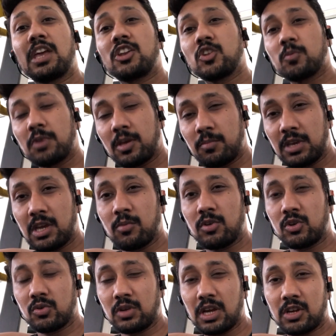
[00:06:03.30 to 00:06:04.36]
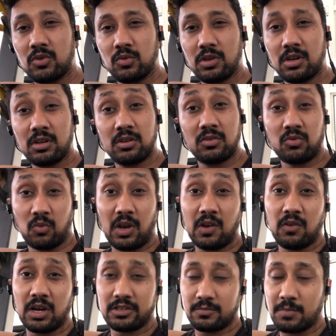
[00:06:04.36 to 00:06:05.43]
then you may be able to get to the
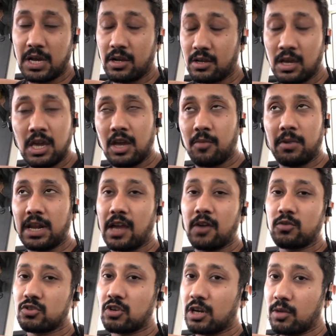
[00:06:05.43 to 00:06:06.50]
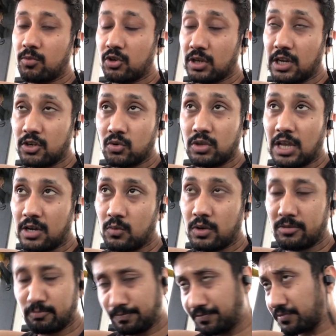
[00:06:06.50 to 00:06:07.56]
12 hours mark, but I was not able to get to that one.
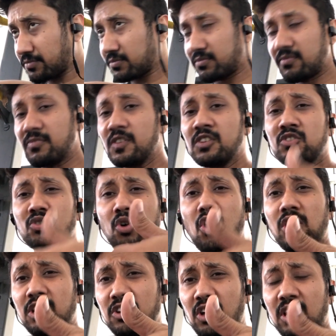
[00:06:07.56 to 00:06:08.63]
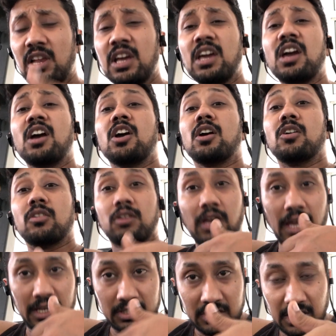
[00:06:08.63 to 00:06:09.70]
So all in all,
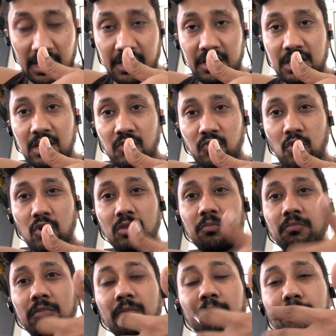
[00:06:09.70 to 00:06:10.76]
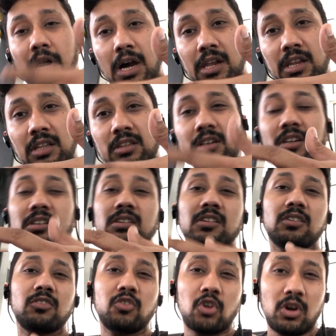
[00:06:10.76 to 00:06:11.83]
excellent earphone barring the
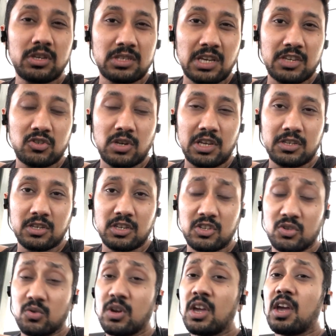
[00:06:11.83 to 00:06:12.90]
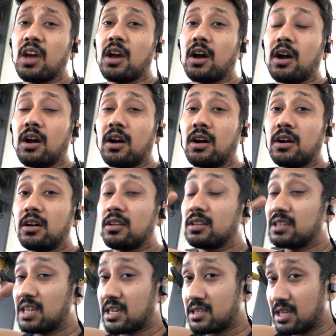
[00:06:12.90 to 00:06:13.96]
noise isolation issue.
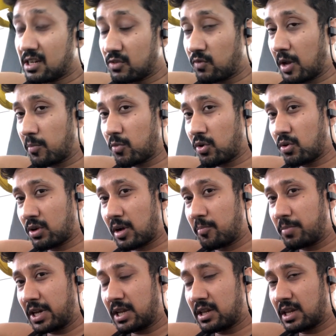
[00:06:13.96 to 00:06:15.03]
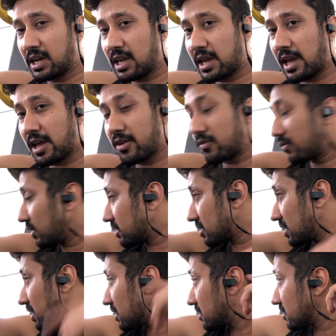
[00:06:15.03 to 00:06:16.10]
Yeah, there is one more complaint that I have, which
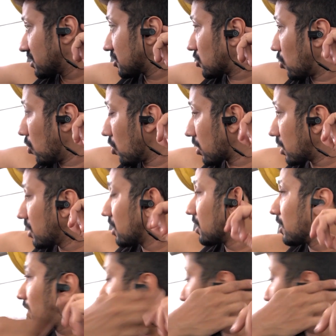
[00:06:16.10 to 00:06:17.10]
is this hook.